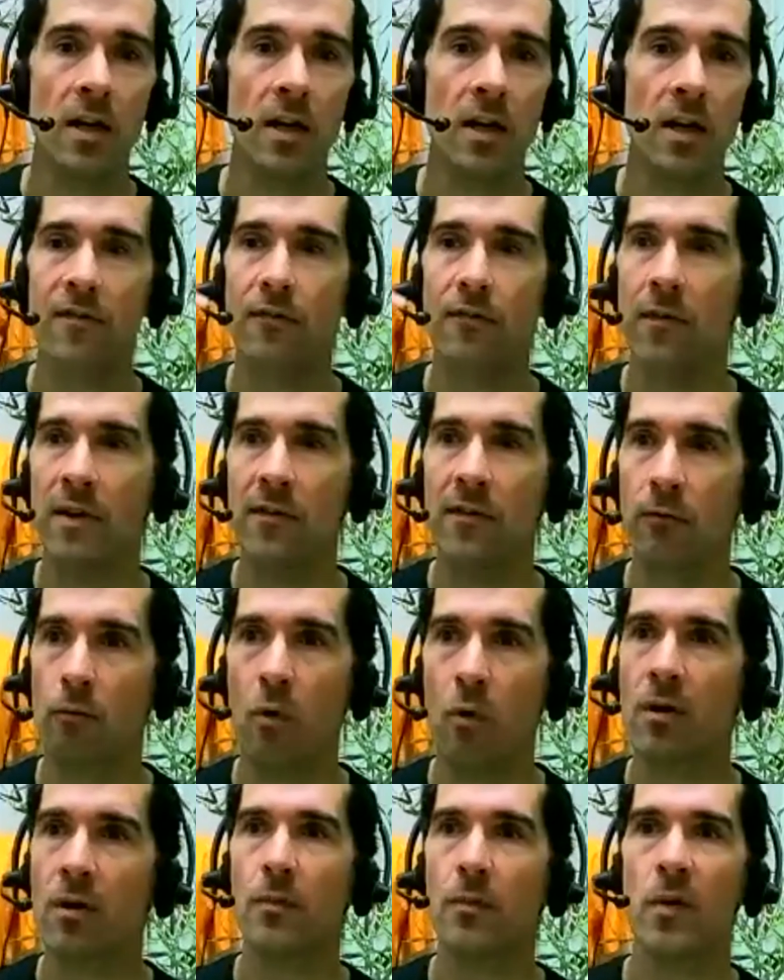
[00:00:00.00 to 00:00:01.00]
If
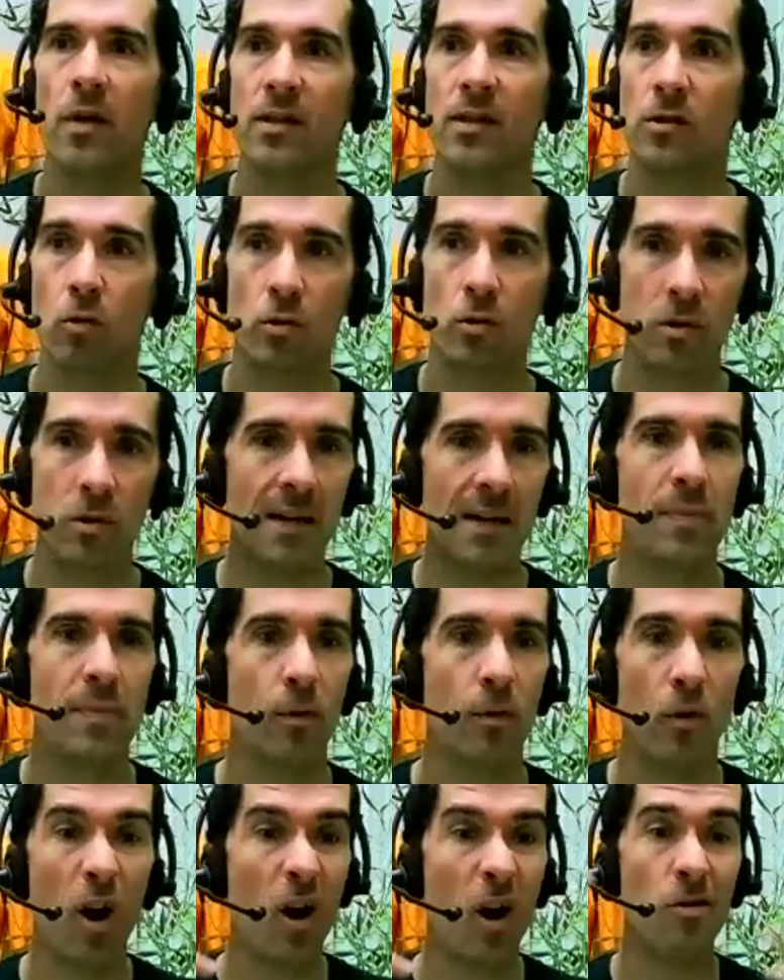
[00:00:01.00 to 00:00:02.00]
one person or 10
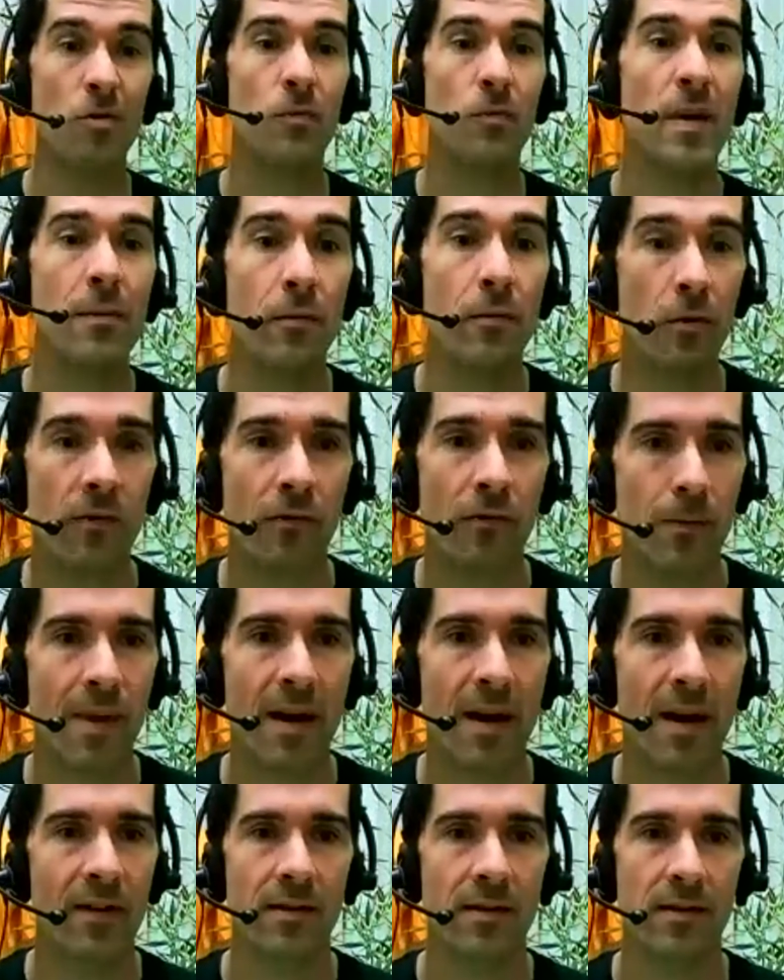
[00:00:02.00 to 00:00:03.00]
people or 100 people from
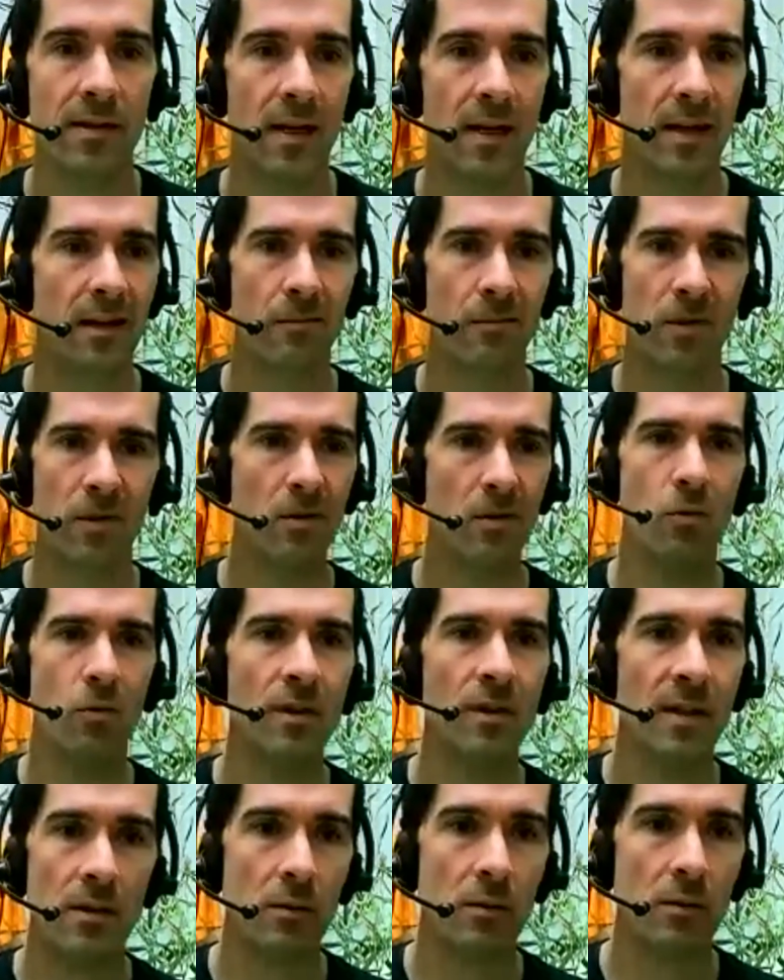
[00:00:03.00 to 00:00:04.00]
that event say we don't
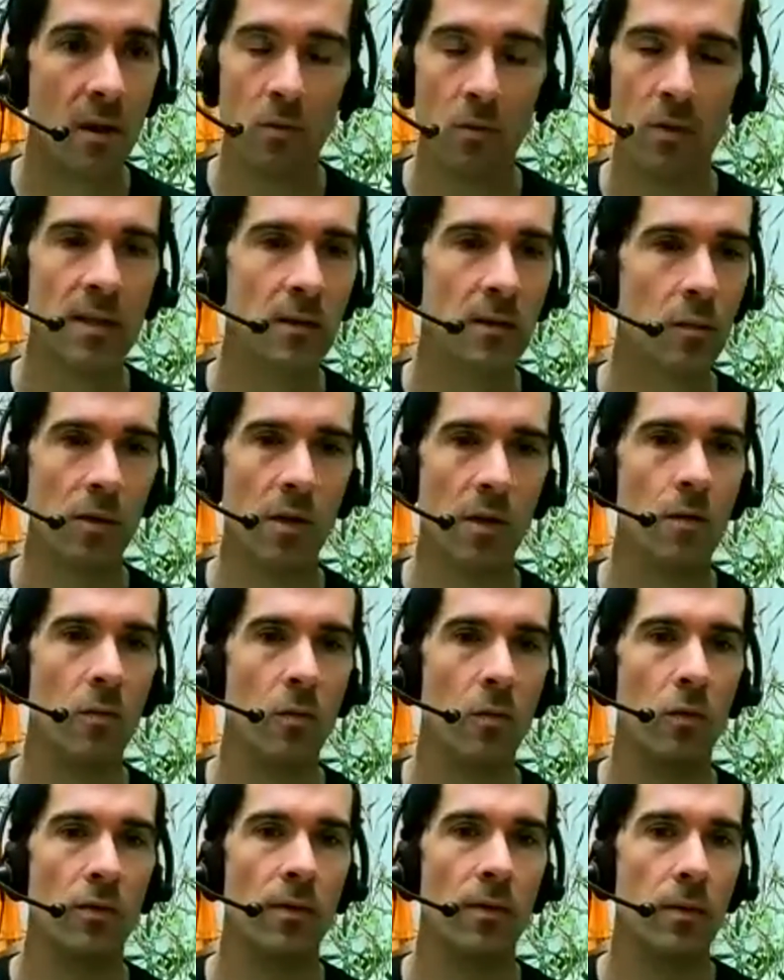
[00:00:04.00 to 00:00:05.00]
want these, we don't want these, we
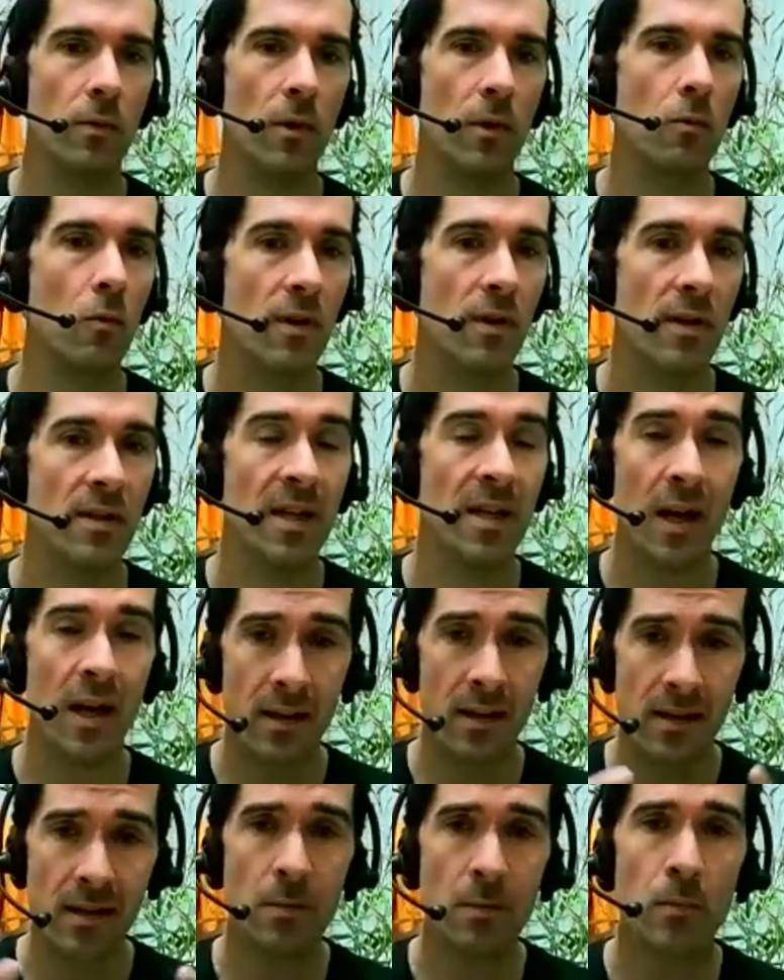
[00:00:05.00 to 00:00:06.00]
don't want these,
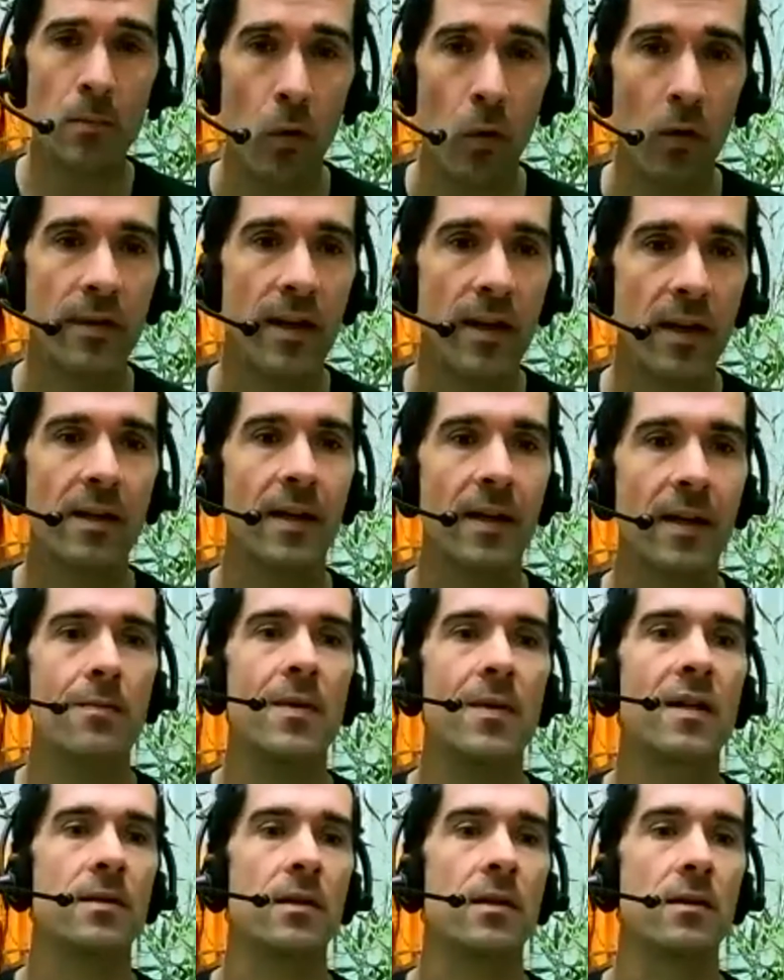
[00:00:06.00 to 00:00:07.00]
at some point they're going to get the
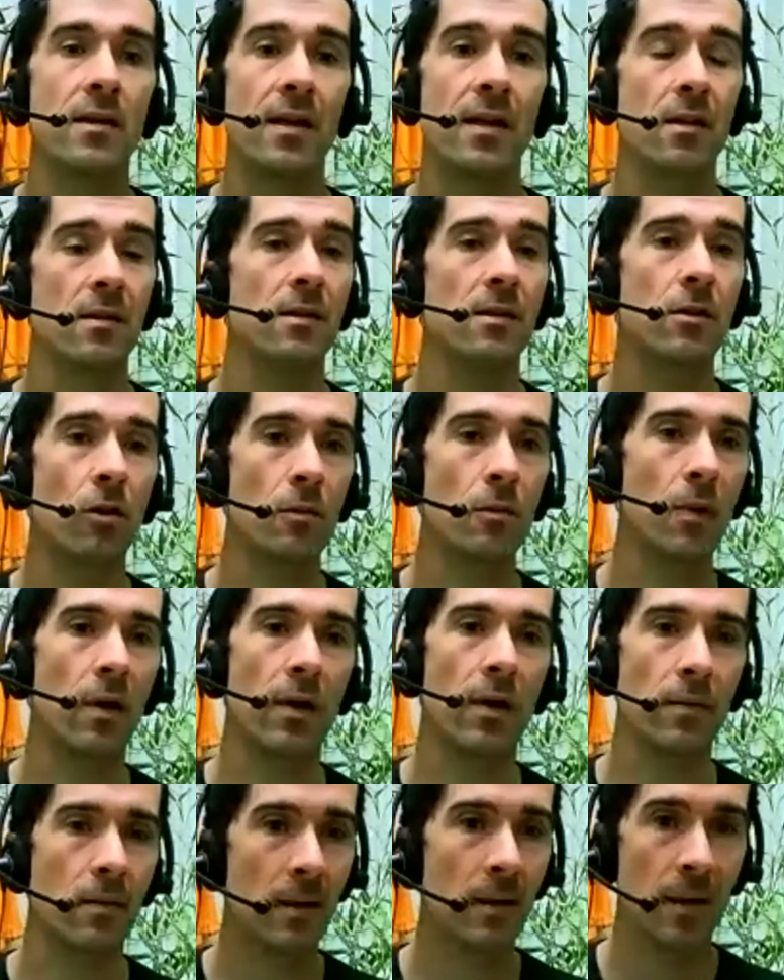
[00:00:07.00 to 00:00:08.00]
message and they're going to stop
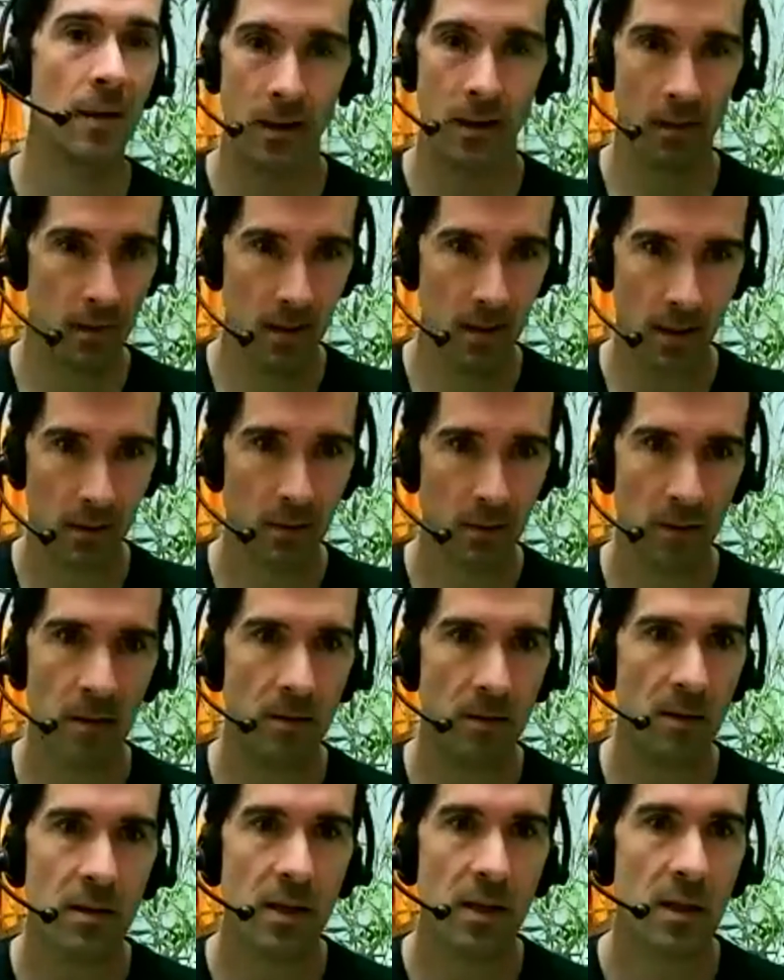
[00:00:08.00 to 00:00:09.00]
buying
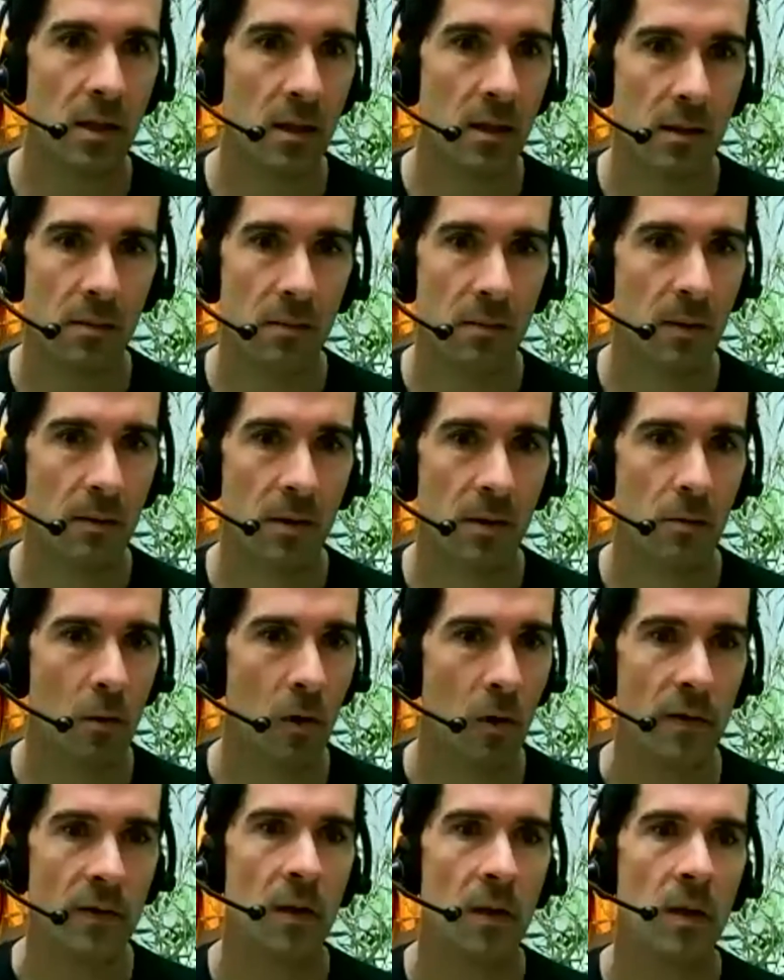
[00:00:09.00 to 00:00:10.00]
useless t-shirts that people don't
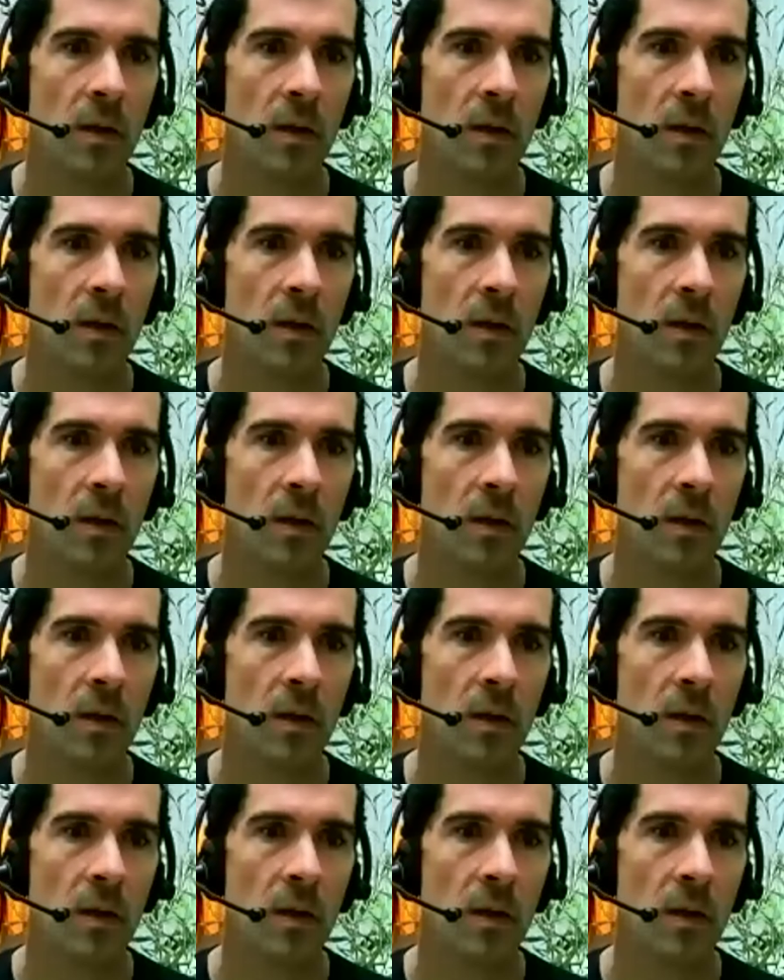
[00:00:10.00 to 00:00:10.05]
want.